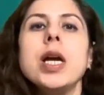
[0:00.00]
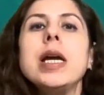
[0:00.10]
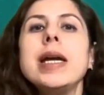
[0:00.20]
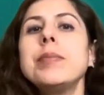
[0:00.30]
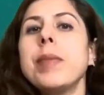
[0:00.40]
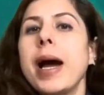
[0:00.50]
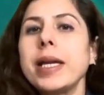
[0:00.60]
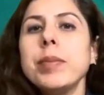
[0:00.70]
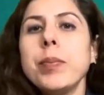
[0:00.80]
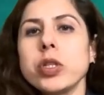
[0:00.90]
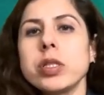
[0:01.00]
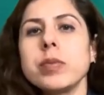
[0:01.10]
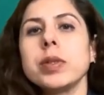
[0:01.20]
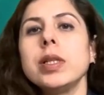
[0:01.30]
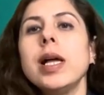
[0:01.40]
It might be
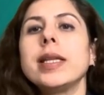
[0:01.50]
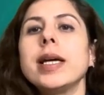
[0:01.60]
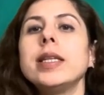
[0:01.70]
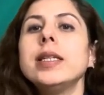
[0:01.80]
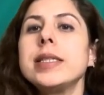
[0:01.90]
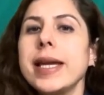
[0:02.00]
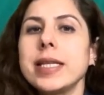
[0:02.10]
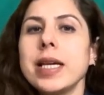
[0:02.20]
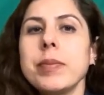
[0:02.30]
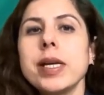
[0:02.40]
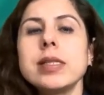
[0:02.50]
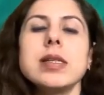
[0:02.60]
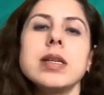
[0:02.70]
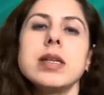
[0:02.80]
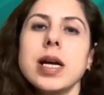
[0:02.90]
possible that the database
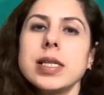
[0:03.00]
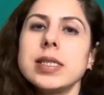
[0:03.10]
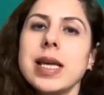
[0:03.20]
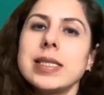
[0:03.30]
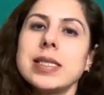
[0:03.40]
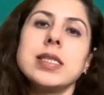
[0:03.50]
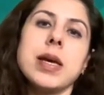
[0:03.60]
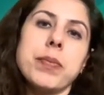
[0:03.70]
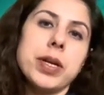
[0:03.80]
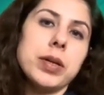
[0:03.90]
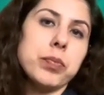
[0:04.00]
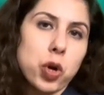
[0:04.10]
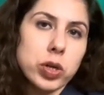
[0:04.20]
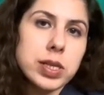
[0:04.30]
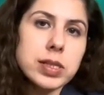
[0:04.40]
runs as a separate
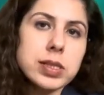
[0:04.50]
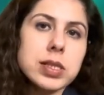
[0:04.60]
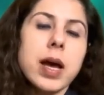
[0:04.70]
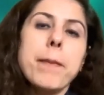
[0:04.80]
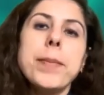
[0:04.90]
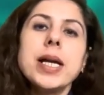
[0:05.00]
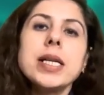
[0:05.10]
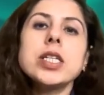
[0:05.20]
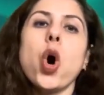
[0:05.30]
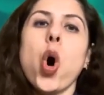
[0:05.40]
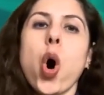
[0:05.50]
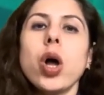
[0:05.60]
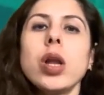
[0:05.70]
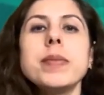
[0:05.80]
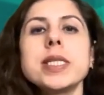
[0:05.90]
process but
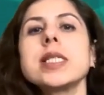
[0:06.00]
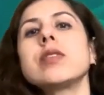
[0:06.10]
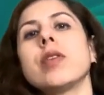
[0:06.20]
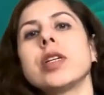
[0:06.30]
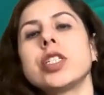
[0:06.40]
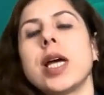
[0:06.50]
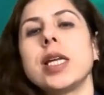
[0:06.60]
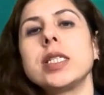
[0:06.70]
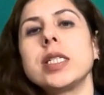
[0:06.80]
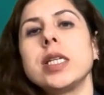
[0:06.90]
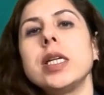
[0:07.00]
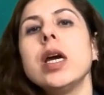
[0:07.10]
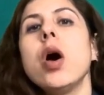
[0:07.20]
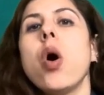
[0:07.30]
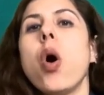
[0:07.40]
all business functionality
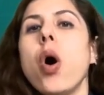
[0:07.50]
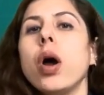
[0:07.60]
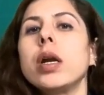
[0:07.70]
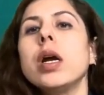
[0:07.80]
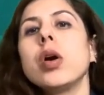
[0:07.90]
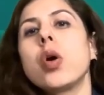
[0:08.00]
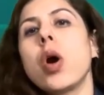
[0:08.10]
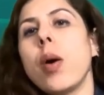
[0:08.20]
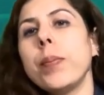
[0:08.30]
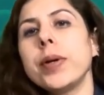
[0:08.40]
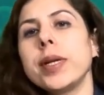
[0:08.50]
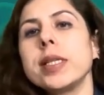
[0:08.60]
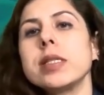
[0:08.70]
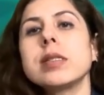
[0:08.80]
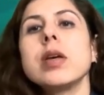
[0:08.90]
or
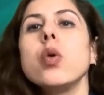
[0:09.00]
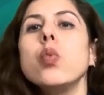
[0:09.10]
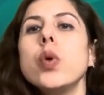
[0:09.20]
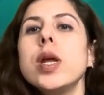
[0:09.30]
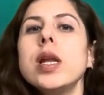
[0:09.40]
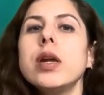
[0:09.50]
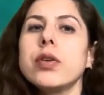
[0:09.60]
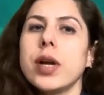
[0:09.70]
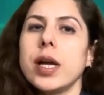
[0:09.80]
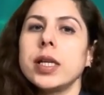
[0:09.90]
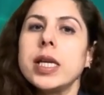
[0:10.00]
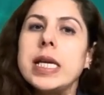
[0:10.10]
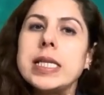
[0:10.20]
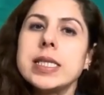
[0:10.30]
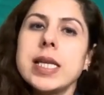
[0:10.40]
components will run
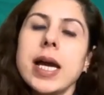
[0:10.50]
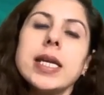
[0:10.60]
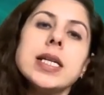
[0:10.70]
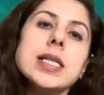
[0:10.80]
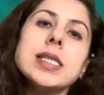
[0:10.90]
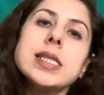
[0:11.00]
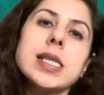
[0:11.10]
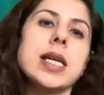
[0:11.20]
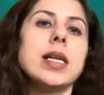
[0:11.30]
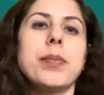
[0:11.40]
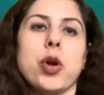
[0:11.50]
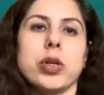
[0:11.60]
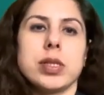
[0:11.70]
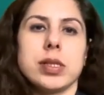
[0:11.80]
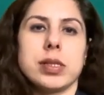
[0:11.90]
inside a single
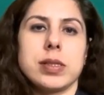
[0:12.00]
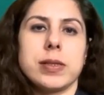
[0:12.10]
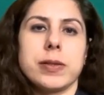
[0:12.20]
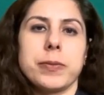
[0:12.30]
process.